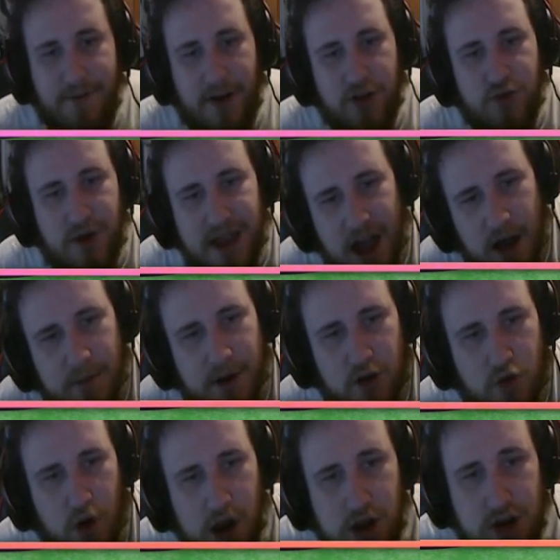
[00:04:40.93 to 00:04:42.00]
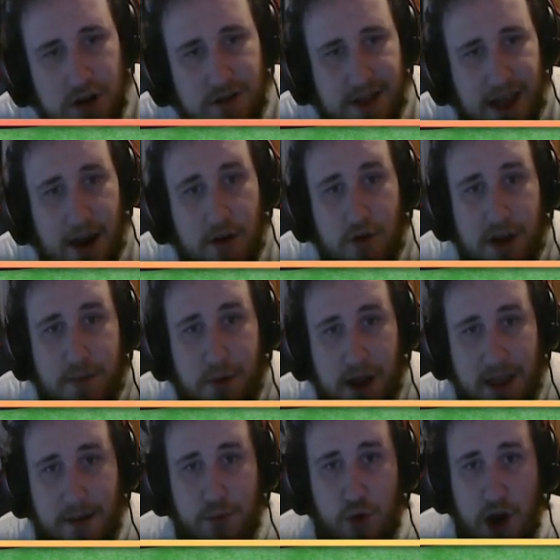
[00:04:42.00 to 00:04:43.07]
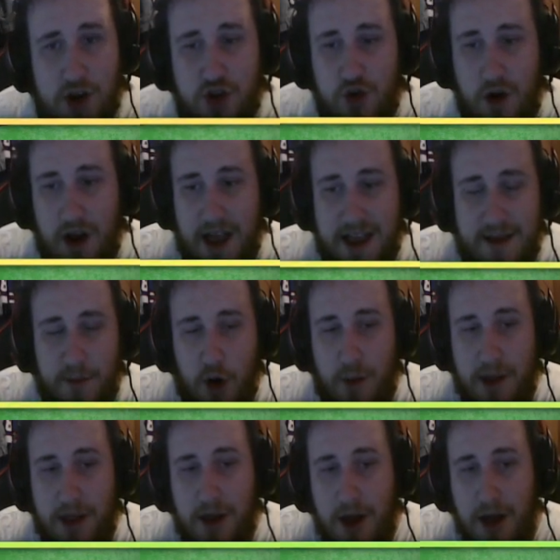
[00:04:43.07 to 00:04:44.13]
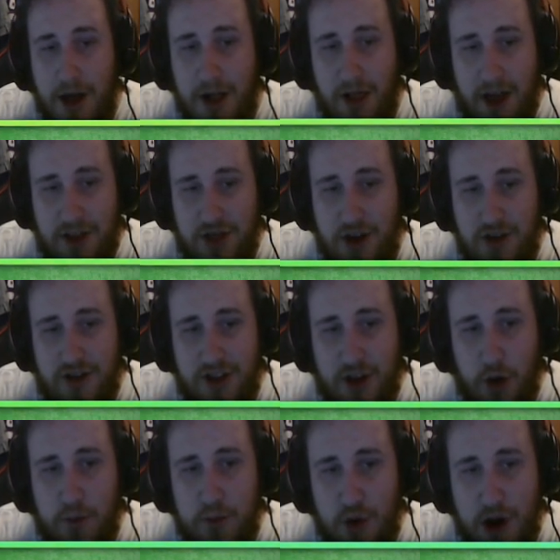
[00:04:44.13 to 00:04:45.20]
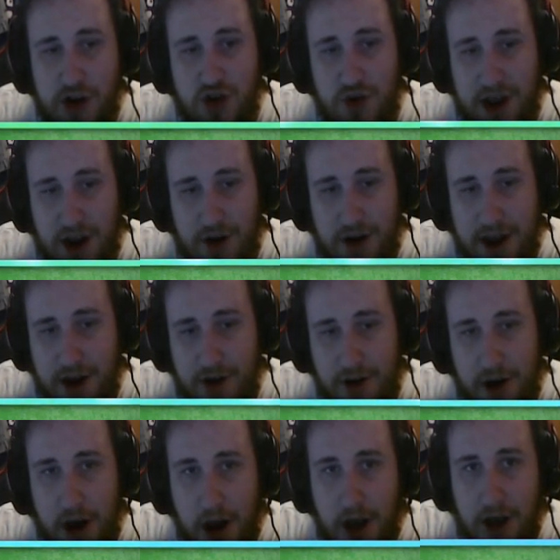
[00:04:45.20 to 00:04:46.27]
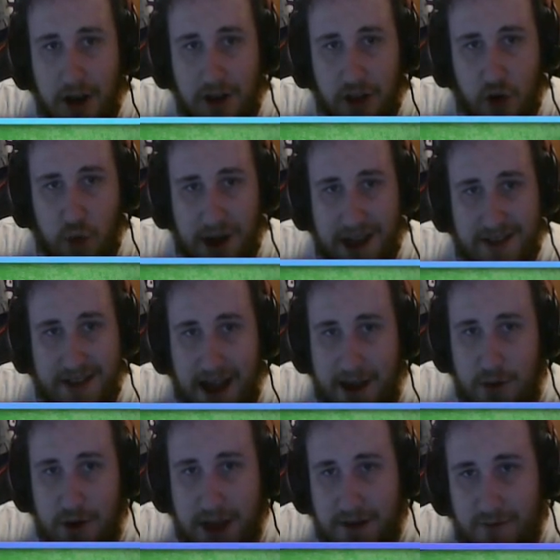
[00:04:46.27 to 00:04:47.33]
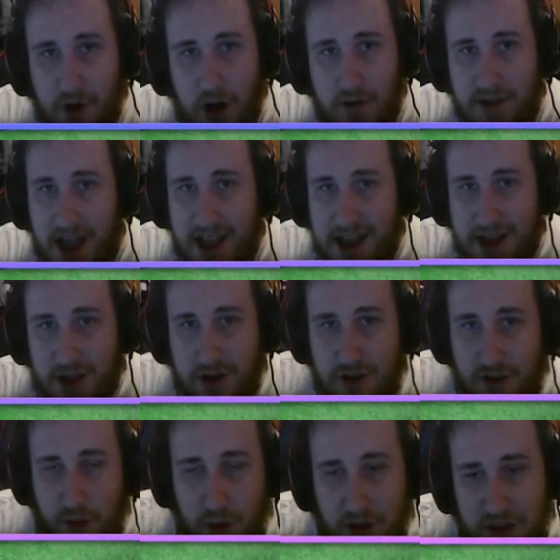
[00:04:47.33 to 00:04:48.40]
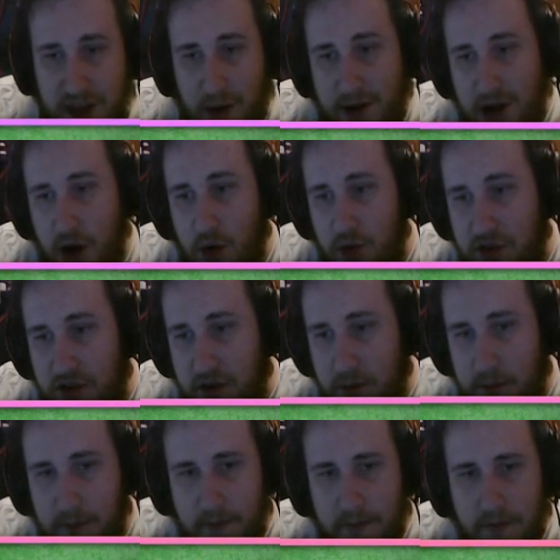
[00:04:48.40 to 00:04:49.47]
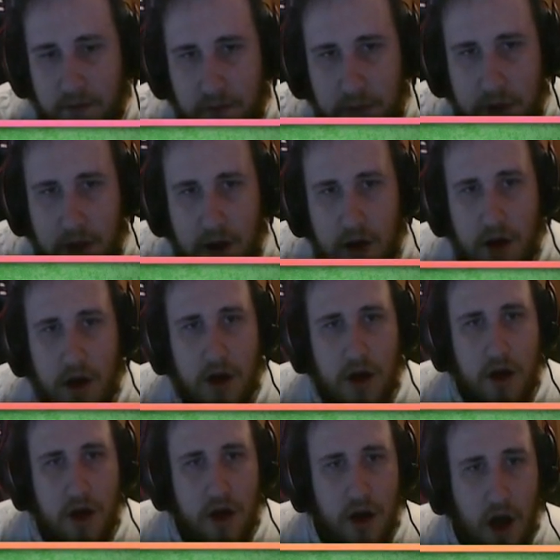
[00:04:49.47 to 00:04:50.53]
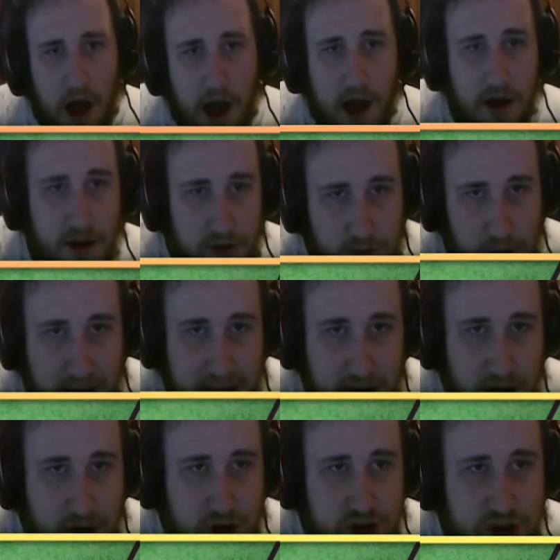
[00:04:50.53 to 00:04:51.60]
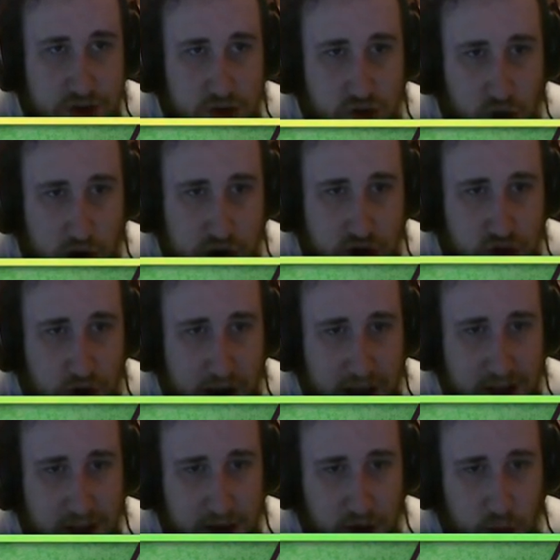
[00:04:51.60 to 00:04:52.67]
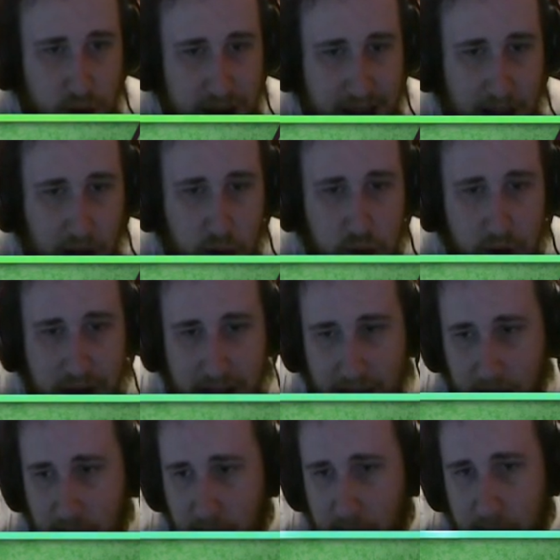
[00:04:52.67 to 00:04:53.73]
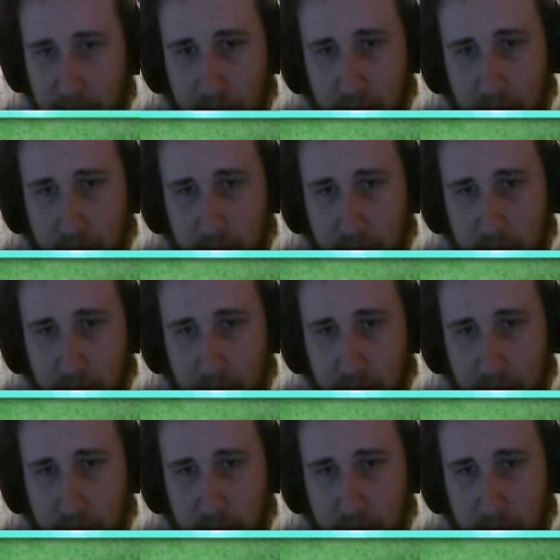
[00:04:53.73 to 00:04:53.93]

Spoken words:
defense right now, but Crusher is not really putting the pressure on at the moment. Like, there's no pressure here. The queen's not really involved yet either, so we'll see how it goes. Right here, Crusher's trying to get the queen out right now.